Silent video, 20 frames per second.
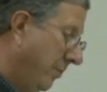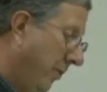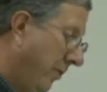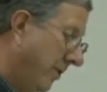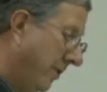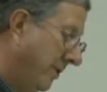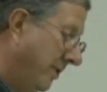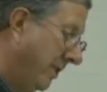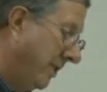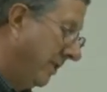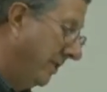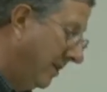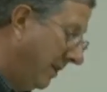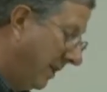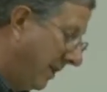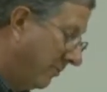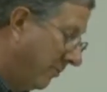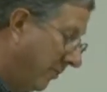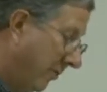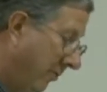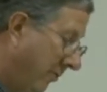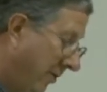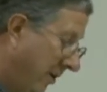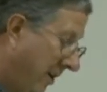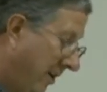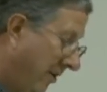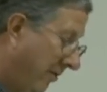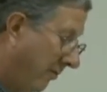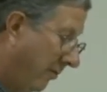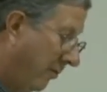poison, as we will
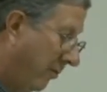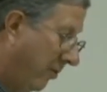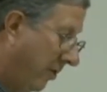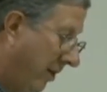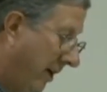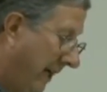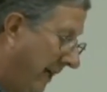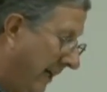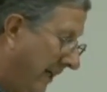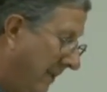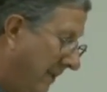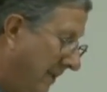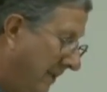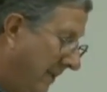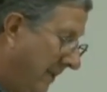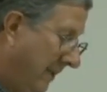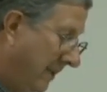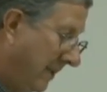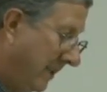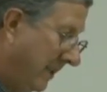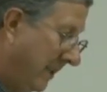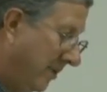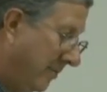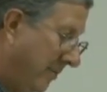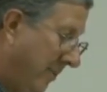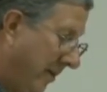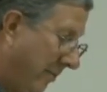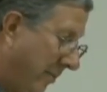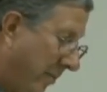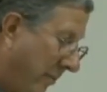call fluoride,
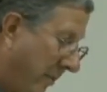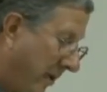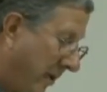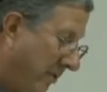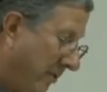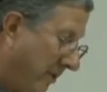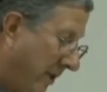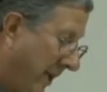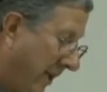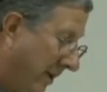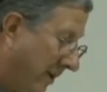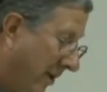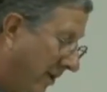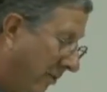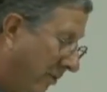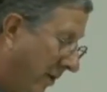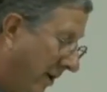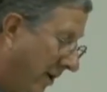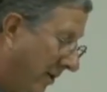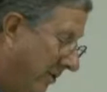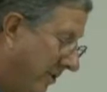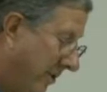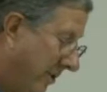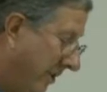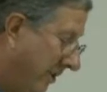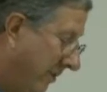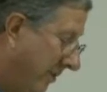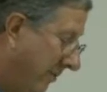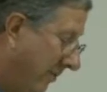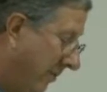as being proposed to add to our water
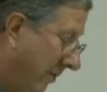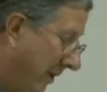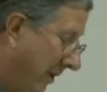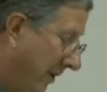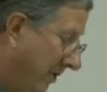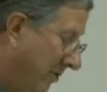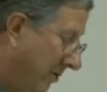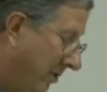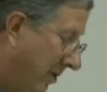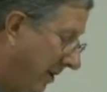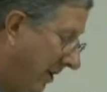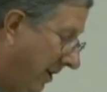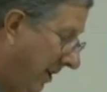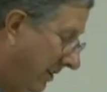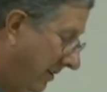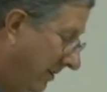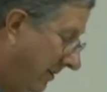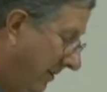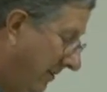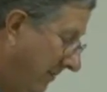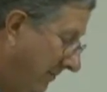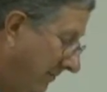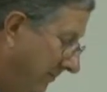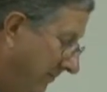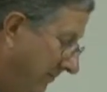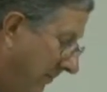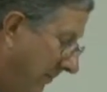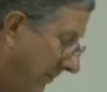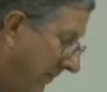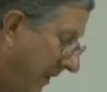system, is just.
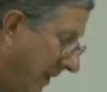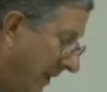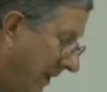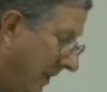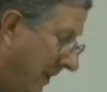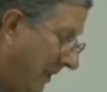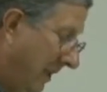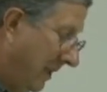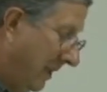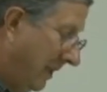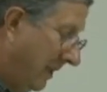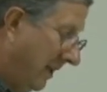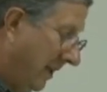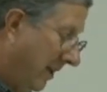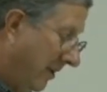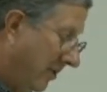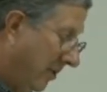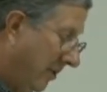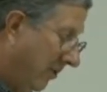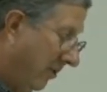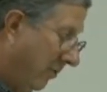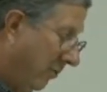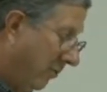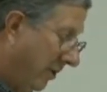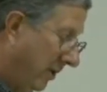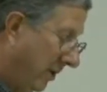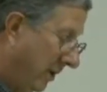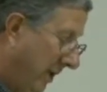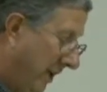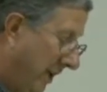There's only
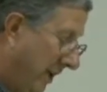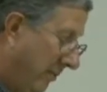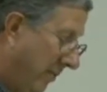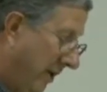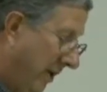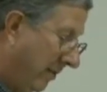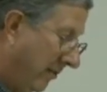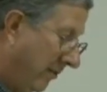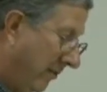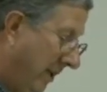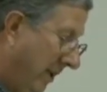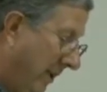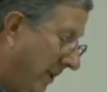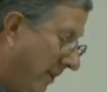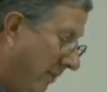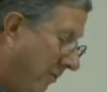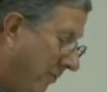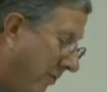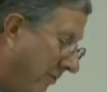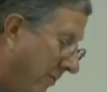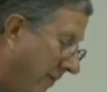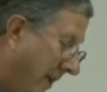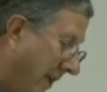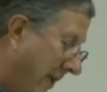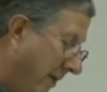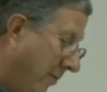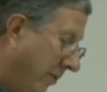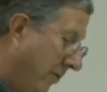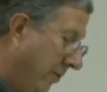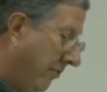one claimed benefit that we've
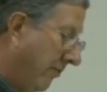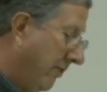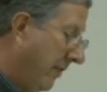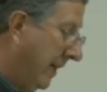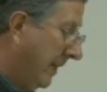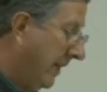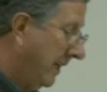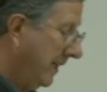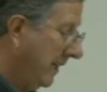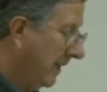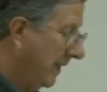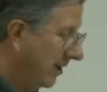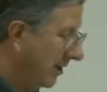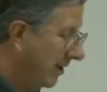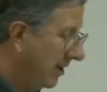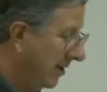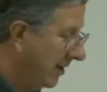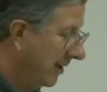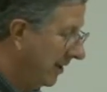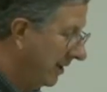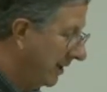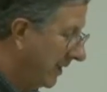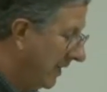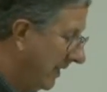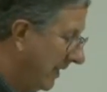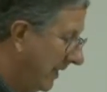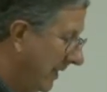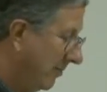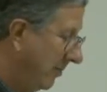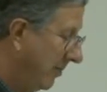been able to find, and I'll call it a
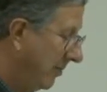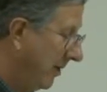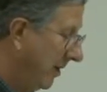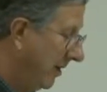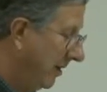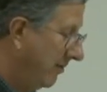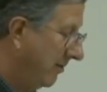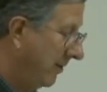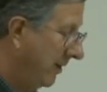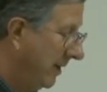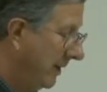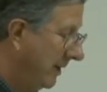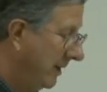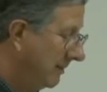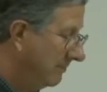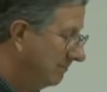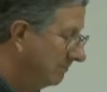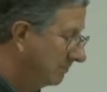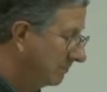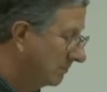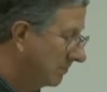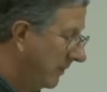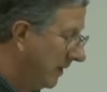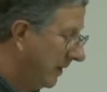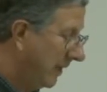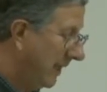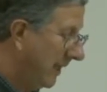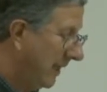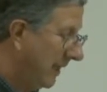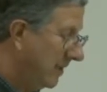claimed benefit,
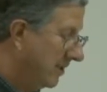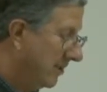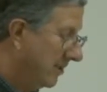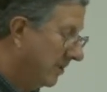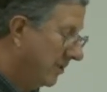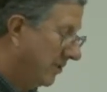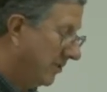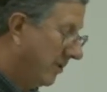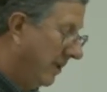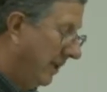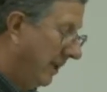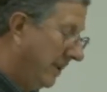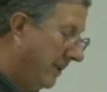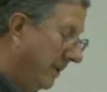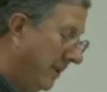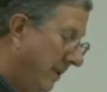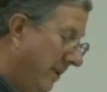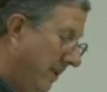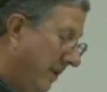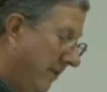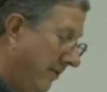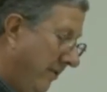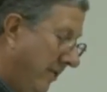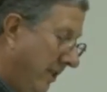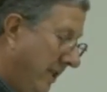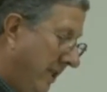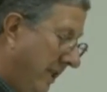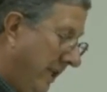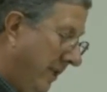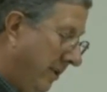and that is the strengthening
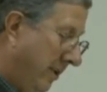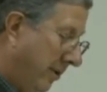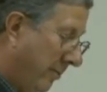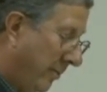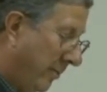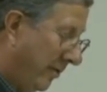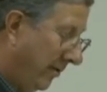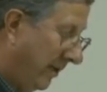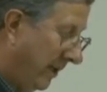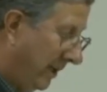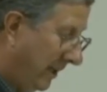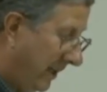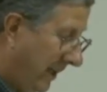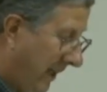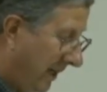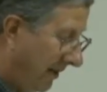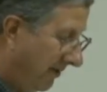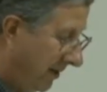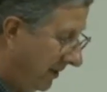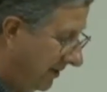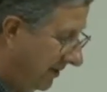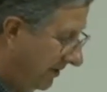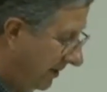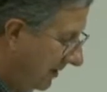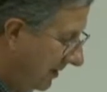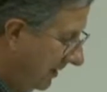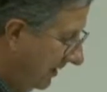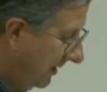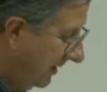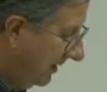of the teeth to prevent cavities.